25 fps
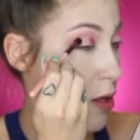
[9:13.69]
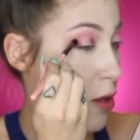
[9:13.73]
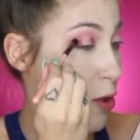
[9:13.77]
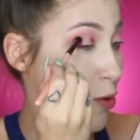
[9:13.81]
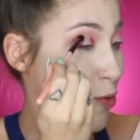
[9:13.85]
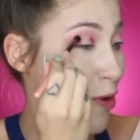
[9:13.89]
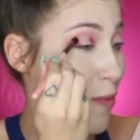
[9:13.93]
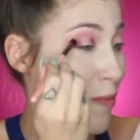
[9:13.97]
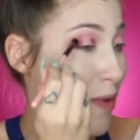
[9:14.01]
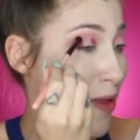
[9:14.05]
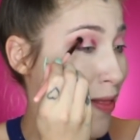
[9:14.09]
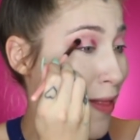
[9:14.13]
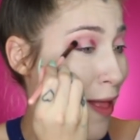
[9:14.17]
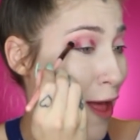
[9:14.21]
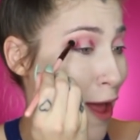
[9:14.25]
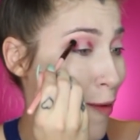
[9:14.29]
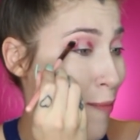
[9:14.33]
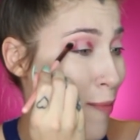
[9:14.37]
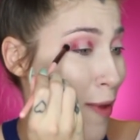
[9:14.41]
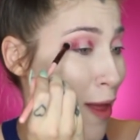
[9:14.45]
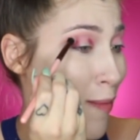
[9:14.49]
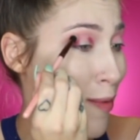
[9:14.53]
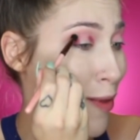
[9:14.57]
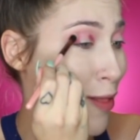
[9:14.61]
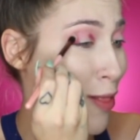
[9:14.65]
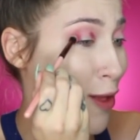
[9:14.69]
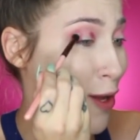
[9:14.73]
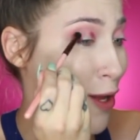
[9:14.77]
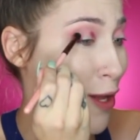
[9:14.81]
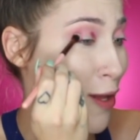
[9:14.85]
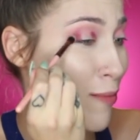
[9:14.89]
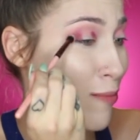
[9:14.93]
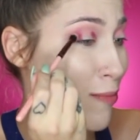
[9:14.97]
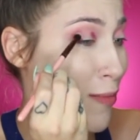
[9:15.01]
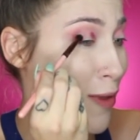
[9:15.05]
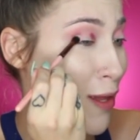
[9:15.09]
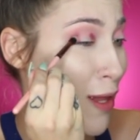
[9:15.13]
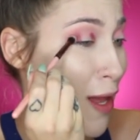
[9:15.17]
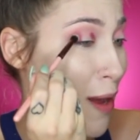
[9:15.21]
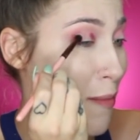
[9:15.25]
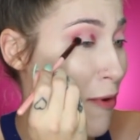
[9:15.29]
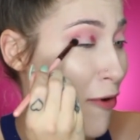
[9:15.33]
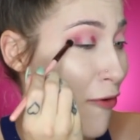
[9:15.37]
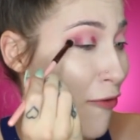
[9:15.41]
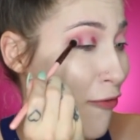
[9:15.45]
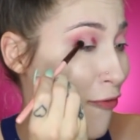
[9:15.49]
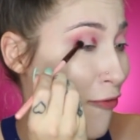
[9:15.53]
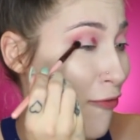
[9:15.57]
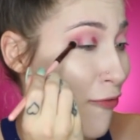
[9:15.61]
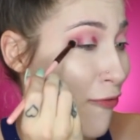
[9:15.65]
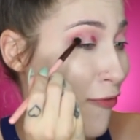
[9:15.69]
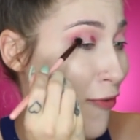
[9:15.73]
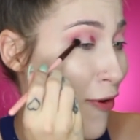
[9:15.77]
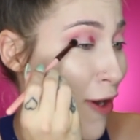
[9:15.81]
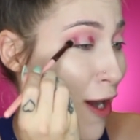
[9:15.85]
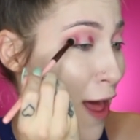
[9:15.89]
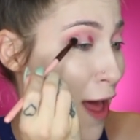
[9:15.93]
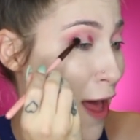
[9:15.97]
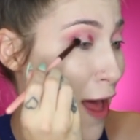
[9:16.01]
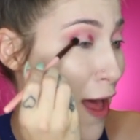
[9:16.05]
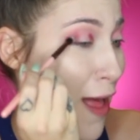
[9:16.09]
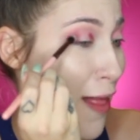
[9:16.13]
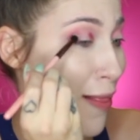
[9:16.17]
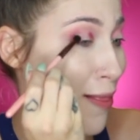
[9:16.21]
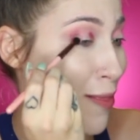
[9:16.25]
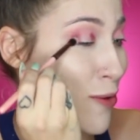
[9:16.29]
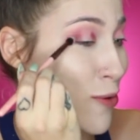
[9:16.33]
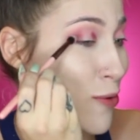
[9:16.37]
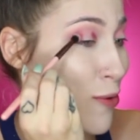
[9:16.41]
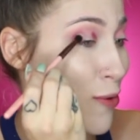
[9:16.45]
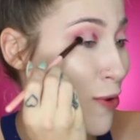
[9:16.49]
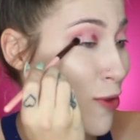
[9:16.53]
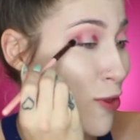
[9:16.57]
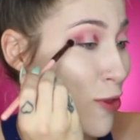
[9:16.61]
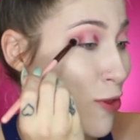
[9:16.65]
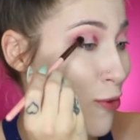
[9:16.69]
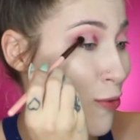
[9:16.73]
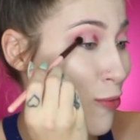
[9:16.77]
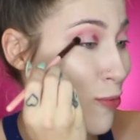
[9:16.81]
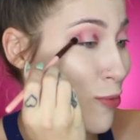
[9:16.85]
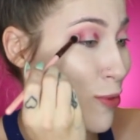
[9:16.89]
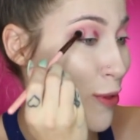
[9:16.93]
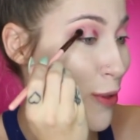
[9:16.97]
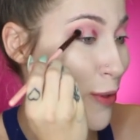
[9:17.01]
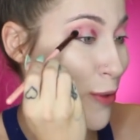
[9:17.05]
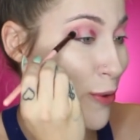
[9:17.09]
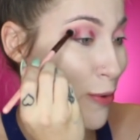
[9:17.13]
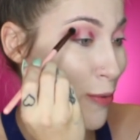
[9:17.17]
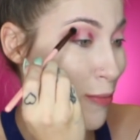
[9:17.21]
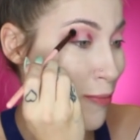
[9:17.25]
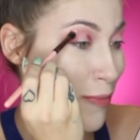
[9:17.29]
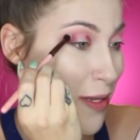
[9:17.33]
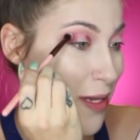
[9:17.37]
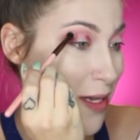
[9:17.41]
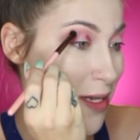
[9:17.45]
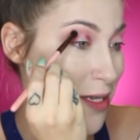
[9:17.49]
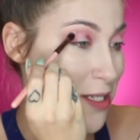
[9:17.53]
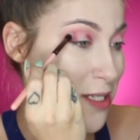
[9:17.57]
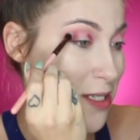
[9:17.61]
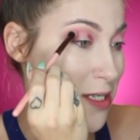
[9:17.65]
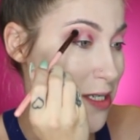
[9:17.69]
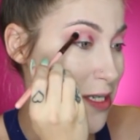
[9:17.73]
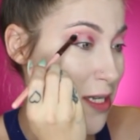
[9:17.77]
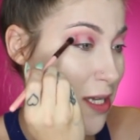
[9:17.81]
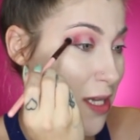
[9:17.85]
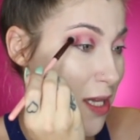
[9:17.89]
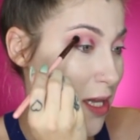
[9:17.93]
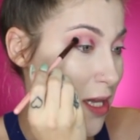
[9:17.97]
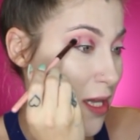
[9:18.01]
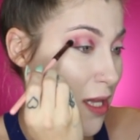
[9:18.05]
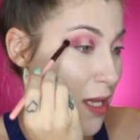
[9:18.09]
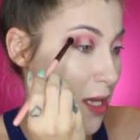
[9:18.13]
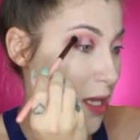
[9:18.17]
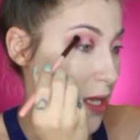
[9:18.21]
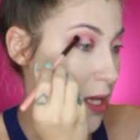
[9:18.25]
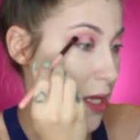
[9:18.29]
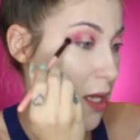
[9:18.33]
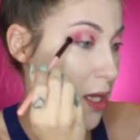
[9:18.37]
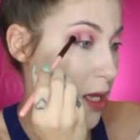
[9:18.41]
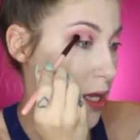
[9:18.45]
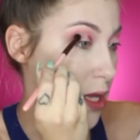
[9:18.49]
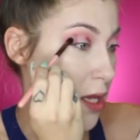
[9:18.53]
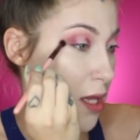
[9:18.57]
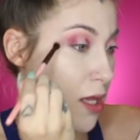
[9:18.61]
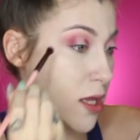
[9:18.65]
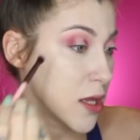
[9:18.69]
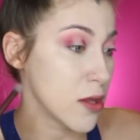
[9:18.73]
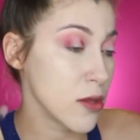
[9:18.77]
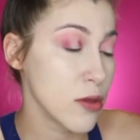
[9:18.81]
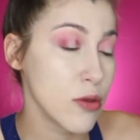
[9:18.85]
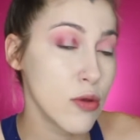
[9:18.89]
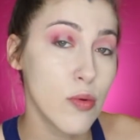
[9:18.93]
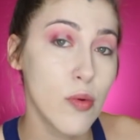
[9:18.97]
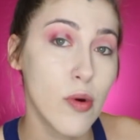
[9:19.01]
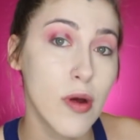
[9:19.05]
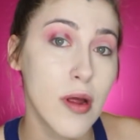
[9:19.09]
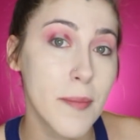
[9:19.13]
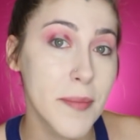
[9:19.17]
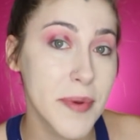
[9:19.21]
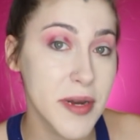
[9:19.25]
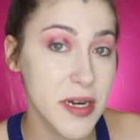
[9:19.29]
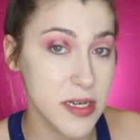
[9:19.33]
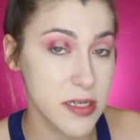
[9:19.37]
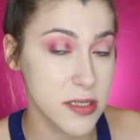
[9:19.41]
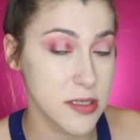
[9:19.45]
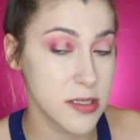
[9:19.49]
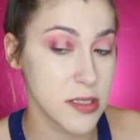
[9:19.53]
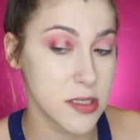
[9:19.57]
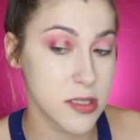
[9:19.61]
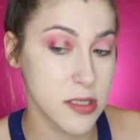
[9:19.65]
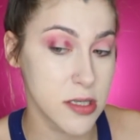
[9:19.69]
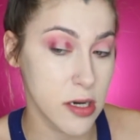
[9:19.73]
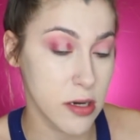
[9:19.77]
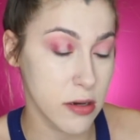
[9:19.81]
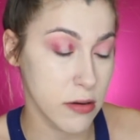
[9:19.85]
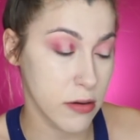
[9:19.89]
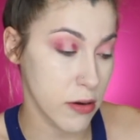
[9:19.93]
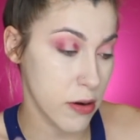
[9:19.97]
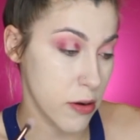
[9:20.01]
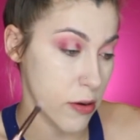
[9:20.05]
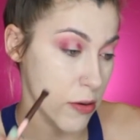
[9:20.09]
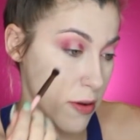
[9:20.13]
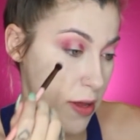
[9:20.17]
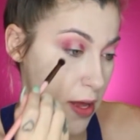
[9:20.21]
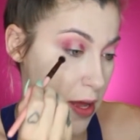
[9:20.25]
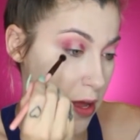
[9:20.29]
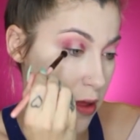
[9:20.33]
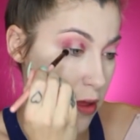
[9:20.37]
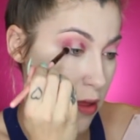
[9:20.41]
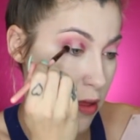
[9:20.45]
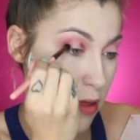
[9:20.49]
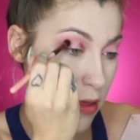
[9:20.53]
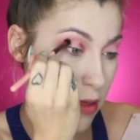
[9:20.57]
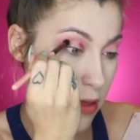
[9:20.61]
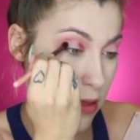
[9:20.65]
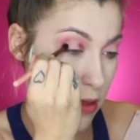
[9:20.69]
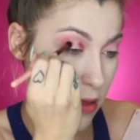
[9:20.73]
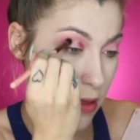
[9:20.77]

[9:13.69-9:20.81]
You want to be like, baby, look at me, I'm a fly little cute little bitch. You want to be the dessert, okay?